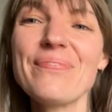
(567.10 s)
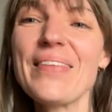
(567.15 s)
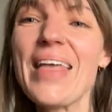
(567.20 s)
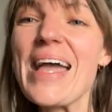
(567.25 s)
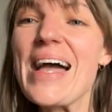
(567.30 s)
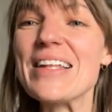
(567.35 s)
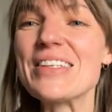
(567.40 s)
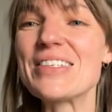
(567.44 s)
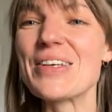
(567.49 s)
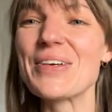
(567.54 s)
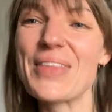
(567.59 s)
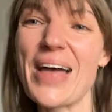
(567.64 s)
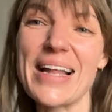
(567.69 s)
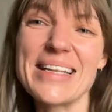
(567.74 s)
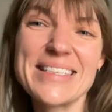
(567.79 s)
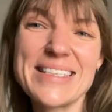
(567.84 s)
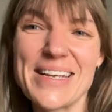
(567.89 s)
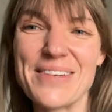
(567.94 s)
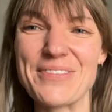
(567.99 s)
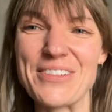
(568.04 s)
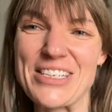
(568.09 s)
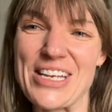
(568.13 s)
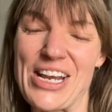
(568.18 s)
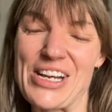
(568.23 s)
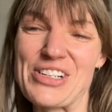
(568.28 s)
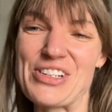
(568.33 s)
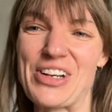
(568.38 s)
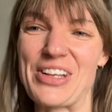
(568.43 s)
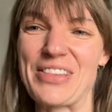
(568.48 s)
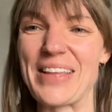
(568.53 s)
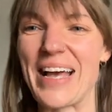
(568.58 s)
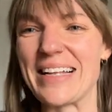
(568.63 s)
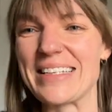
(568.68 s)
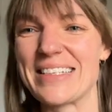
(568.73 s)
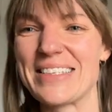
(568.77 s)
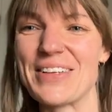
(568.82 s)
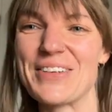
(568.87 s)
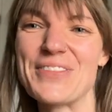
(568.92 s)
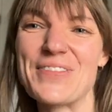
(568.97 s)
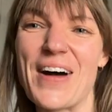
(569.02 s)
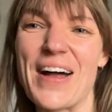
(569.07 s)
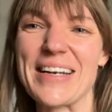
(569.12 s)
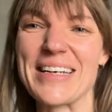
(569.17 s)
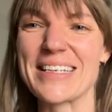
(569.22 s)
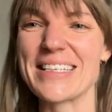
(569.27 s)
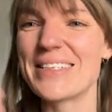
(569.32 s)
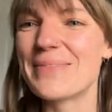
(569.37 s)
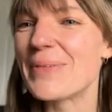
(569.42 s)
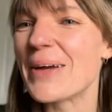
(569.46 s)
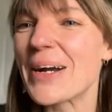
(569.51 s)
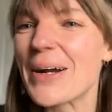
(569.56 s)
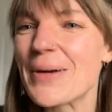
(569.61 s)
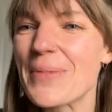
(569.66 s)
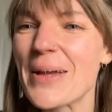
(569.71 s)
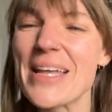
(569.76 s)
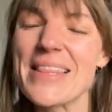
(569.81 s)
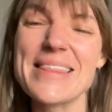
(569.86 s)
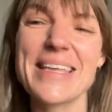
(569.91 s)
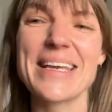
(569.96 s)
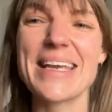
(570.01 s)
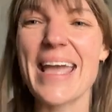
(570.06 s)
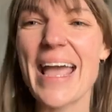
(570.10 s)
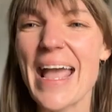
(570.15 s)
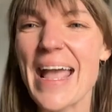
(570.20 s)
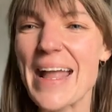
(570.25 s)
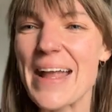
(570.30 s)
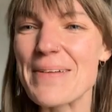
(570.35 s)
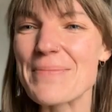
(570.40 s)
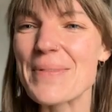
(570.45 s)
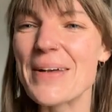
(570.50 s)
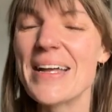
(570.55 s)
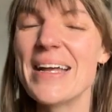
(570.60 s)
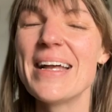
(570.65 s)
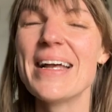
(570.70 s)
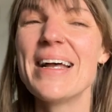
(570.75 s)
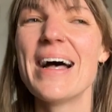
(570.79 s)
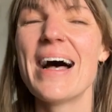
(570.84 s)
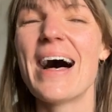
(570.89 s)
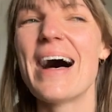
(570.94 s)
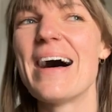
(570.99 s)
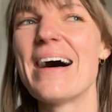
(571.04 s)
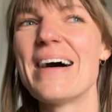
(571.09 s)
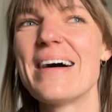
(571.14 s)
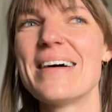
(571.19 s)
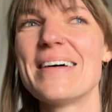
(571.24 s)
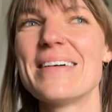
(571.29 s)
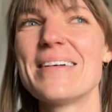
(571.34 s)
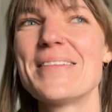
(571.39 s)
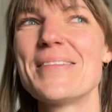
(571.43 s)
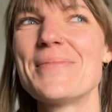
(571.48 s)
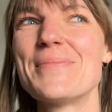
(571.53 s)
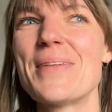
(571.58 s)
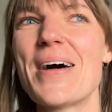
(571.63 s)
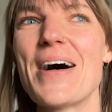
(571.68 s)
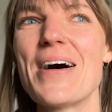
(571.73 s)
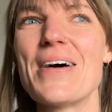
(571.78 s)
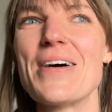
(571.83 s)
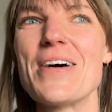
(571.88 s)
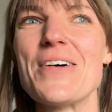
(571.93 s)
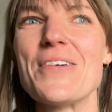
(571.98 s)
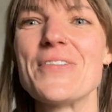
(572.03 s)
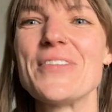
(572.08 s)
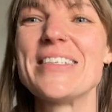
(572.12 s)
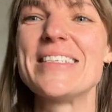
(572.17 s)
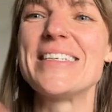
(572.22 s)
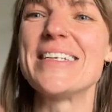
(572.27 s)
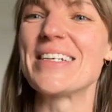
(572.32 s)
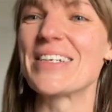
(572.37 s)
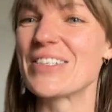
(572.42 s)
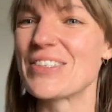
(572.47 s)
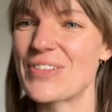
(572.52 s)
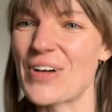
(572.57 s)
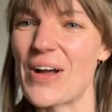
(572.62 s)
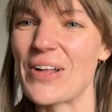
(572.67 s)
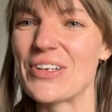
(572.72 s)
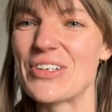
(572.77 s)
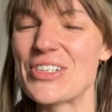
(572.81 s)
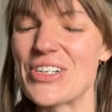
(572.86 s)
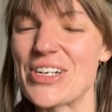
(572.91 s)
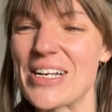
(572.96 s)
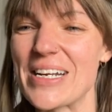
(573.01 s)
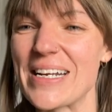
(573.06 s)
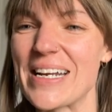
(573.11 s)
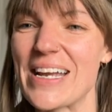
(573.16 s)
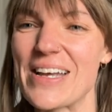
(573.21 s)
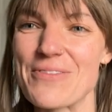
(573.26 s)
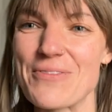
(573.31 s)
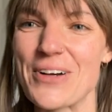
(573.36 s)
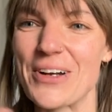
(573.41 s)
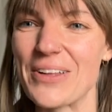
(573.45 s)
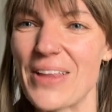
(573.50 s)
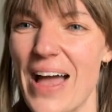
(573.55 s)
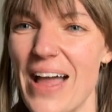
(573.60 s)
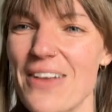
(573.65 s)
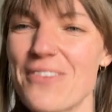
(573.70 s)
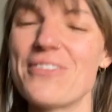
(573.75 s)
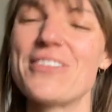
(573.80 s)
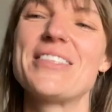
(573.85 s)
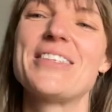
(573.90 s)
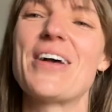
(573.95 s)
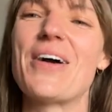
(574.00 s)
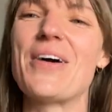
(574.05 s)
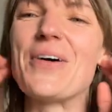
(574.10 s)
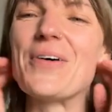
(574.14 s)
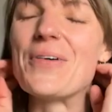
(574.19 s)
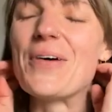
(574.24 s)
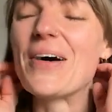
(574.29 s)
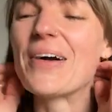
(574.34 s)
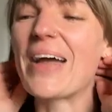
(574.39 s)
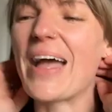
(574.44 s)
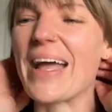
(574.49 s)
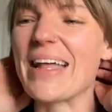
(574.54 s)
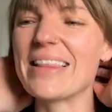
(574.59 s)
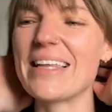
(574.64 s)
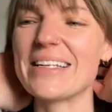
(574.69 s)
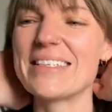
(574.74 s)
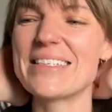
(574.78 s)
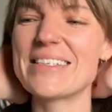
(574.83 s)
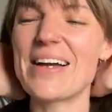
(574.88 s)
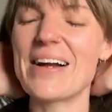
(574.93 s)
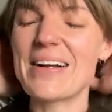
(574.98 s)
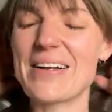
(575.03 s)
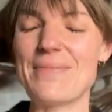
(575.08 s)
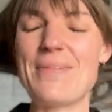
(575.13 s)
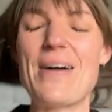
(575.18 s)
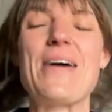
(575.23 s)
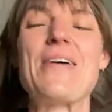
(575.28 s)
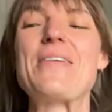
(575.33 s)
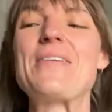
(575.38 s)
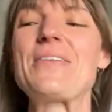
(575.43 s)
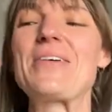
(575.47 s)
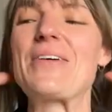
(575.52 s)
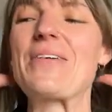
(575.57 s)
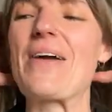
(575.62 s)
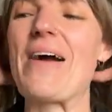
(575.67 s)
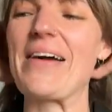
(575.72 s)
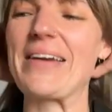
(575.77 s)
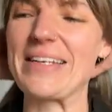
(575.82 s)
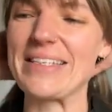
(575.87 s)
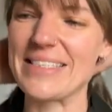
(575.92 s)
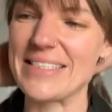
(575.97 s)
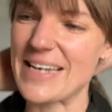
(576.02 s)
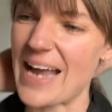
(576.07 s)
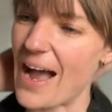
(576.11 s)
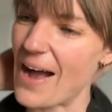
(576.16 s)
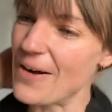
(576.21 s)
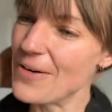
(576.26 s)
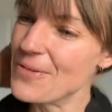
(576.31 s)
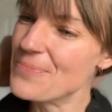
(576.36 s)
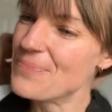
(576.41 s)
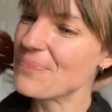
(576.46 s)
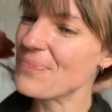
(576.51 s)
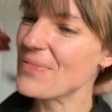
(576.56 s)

And so that's the invitation. That's the fun experiment, the game of seeing astrology in real life. So, okay, let's talk about Uranus now.